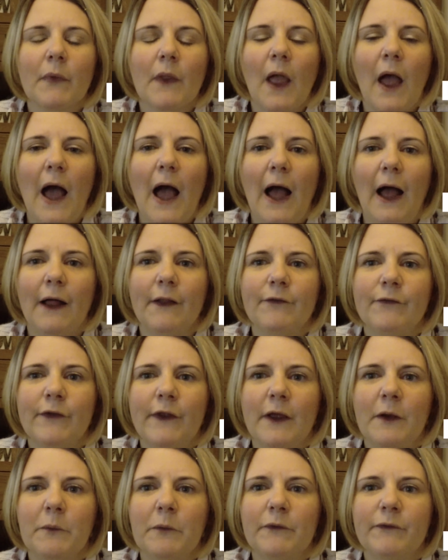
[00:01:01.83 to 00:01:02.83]
And
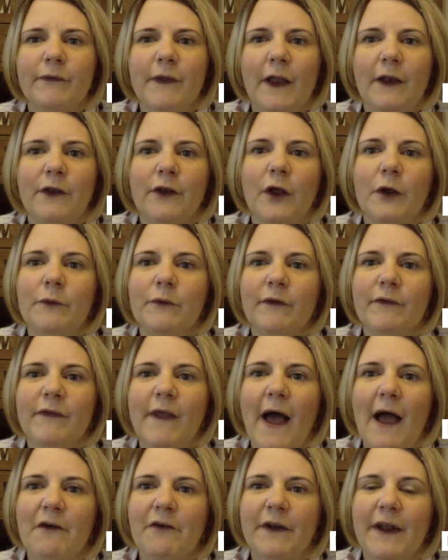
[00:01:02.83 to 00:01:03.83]
it was then noticed
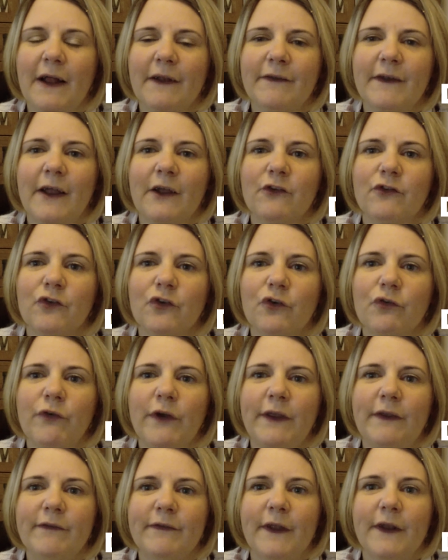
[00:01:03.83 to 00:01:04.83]
that Erin had an extra
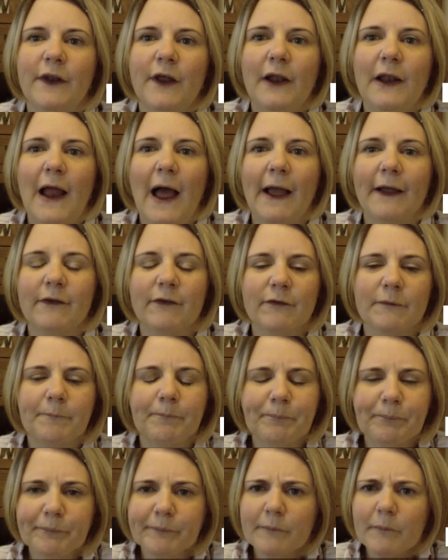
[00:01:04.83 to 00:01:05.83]
crease in her legs.
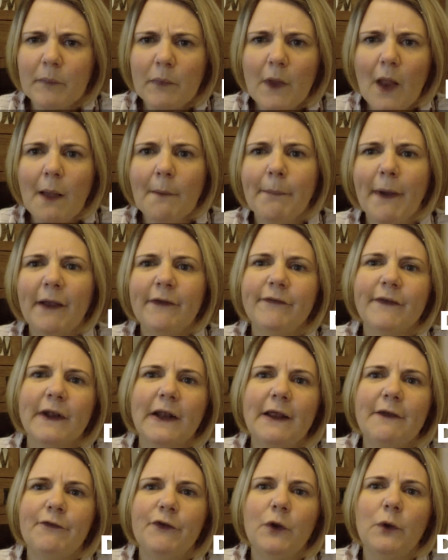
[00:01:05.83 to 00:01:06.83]

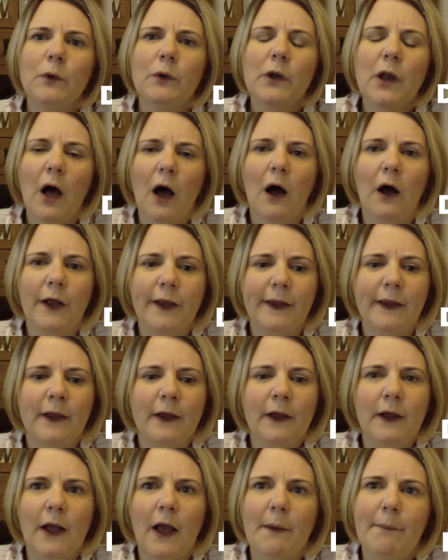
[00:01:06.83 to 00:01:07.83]
Basically, if you lie
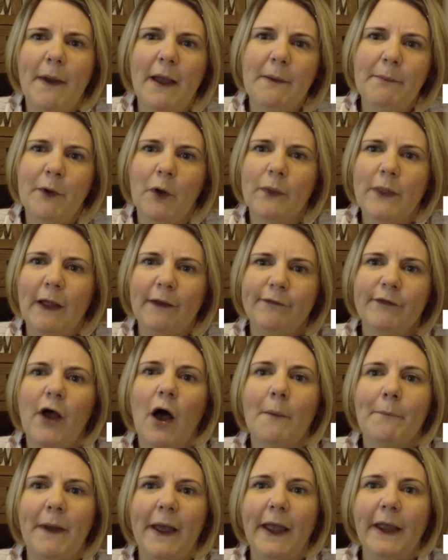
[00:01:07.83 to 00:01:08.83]
a baby on their
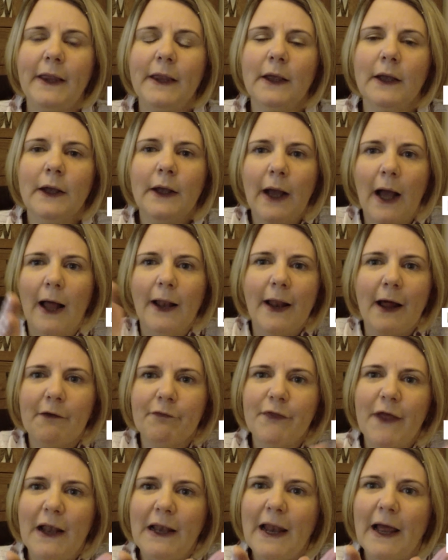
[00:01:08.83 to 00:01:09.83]
tummy and have
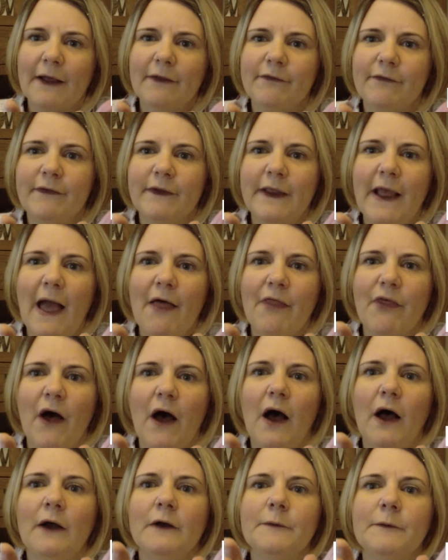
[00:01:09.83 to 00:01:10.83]
their legs
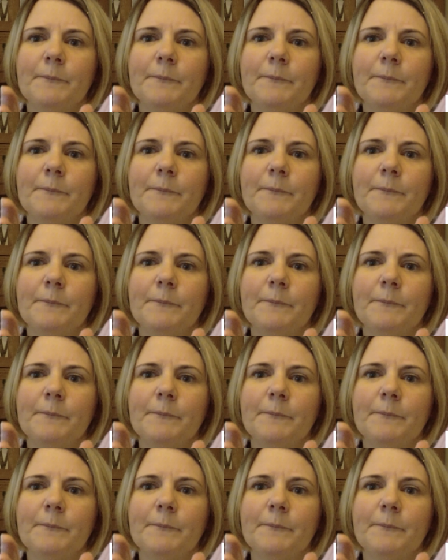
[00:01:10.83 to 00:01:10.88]
together,